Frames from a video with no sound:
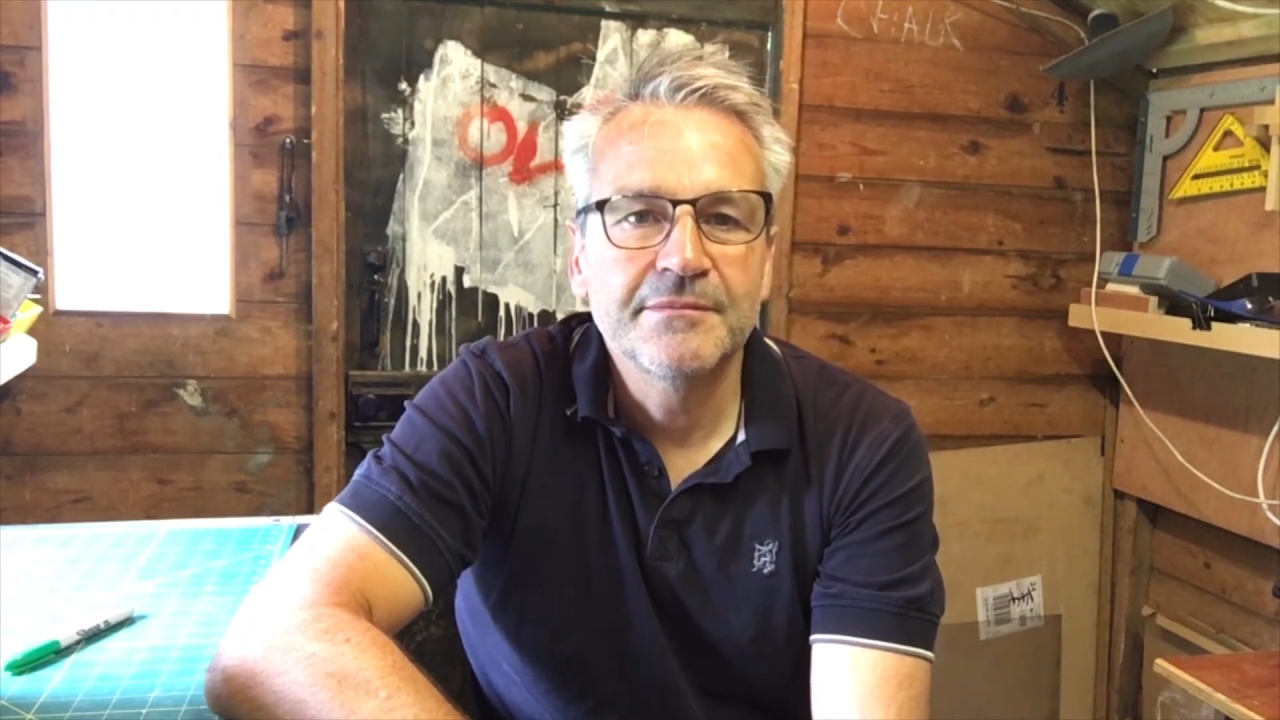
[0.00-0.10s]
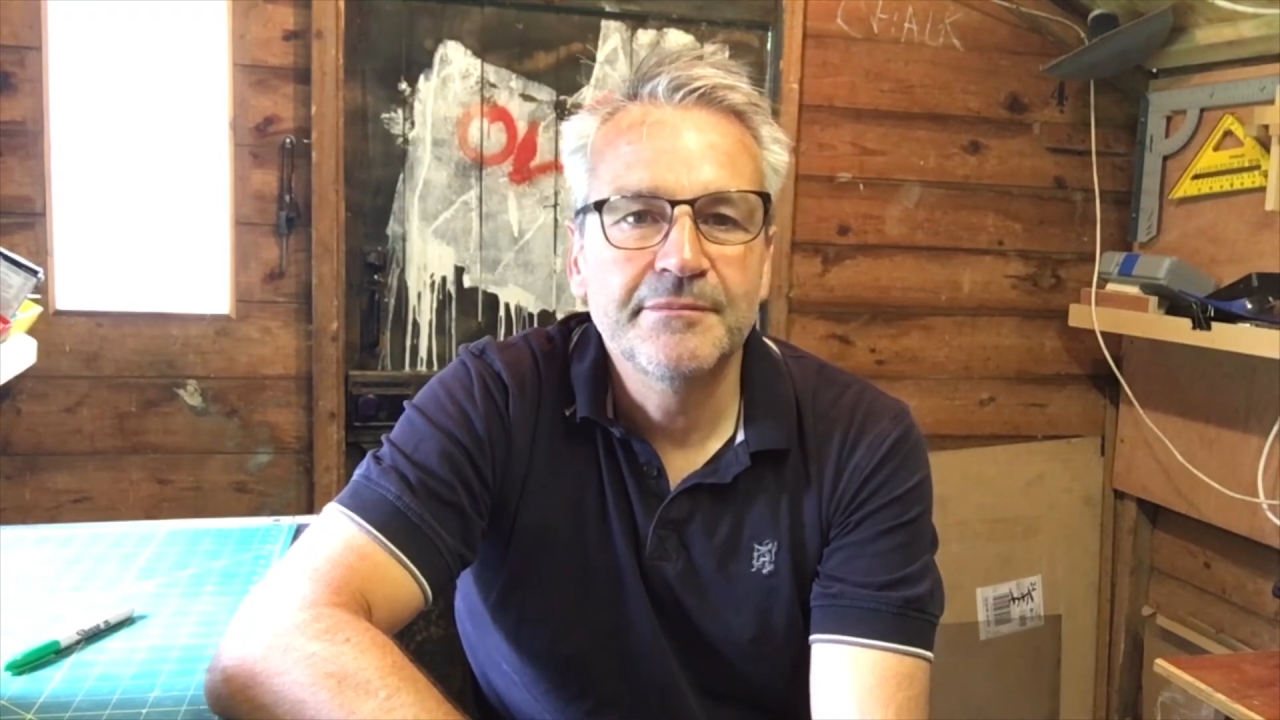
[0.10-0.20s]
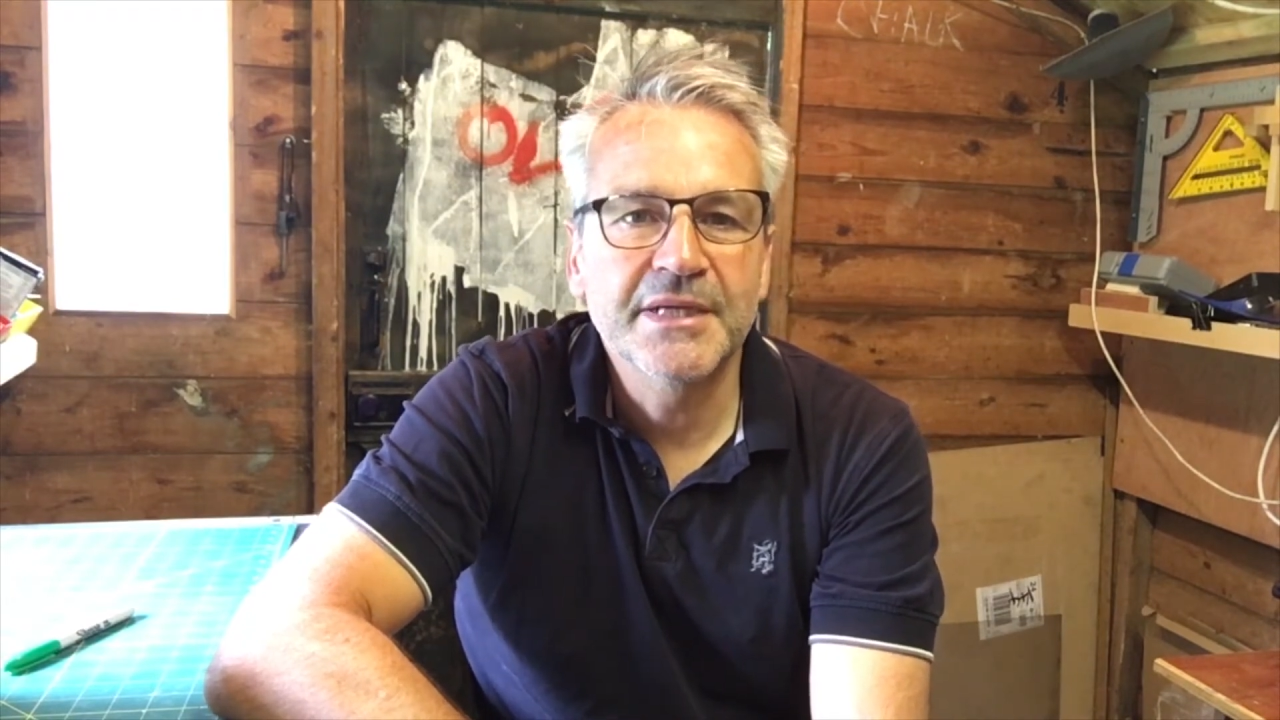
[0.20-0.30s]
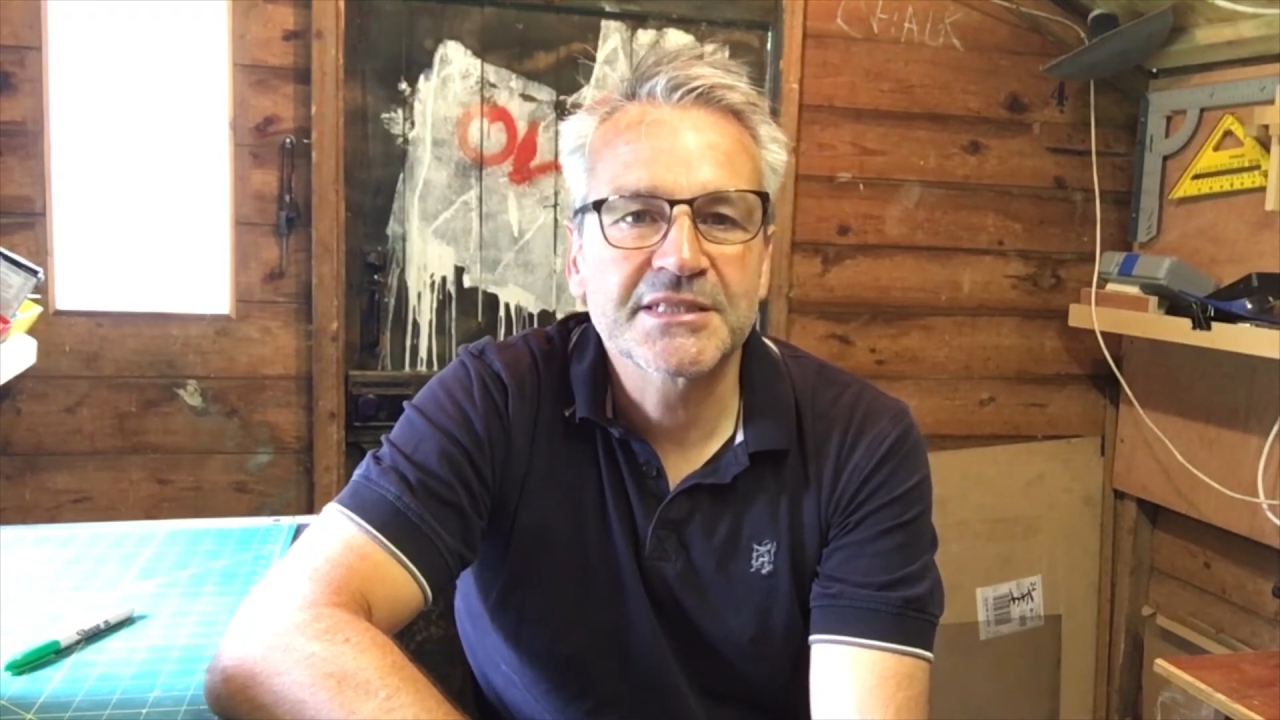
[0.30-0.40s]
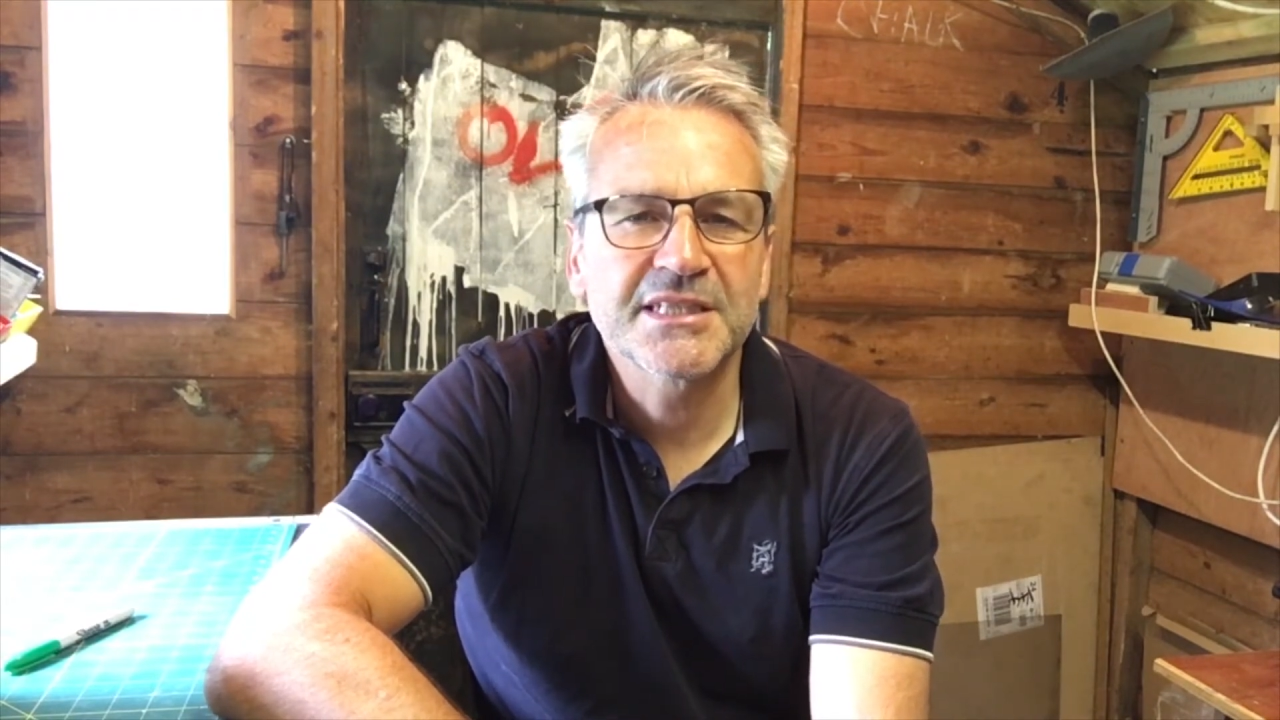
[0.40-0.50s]

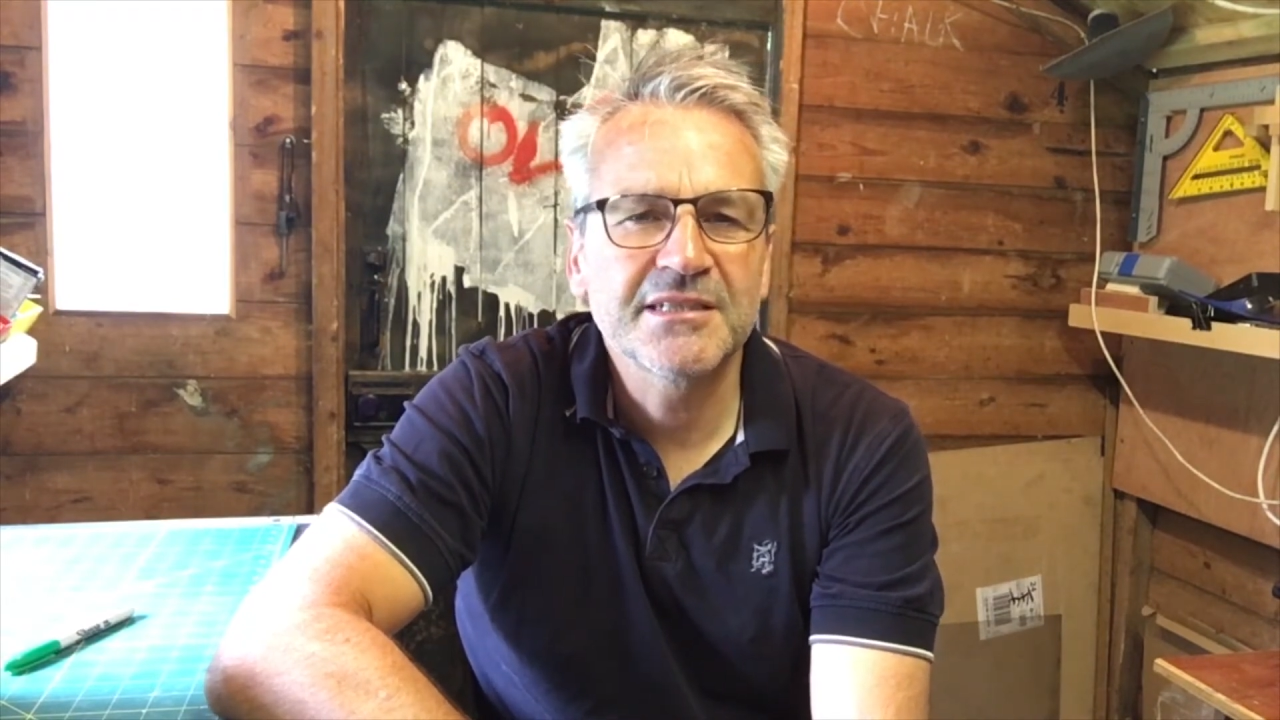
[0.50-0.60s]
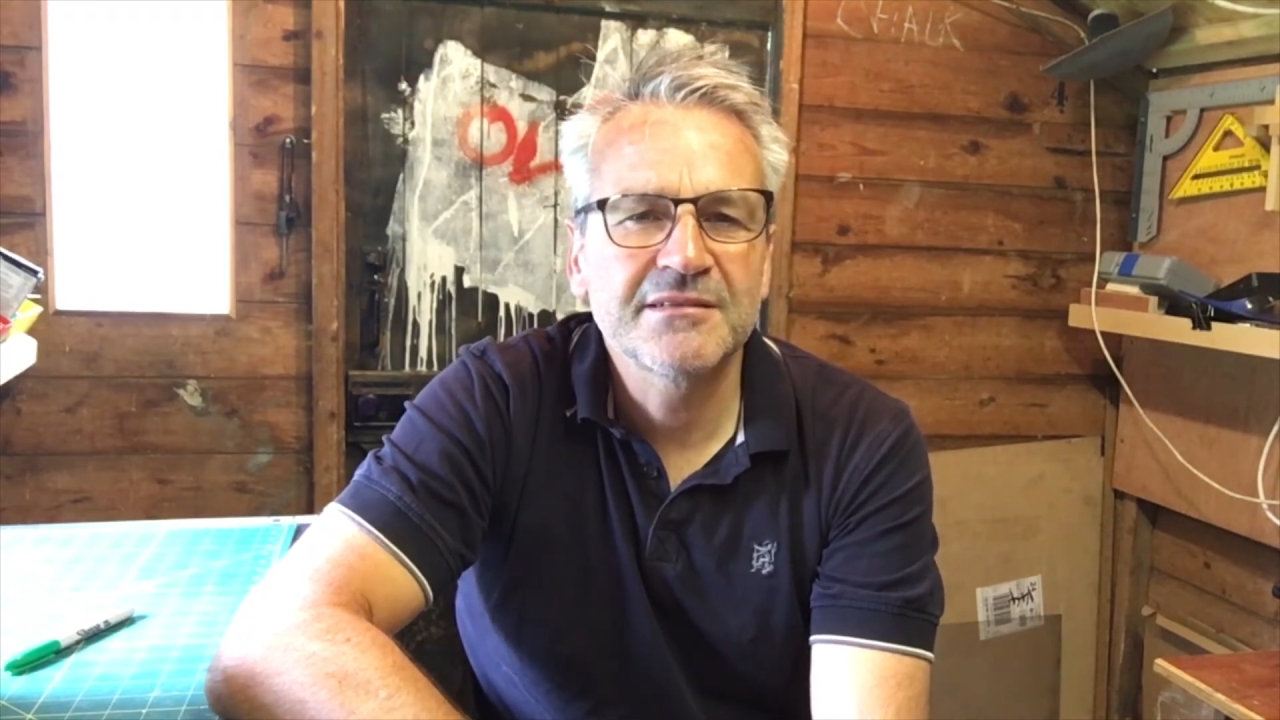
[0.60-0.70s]
muster.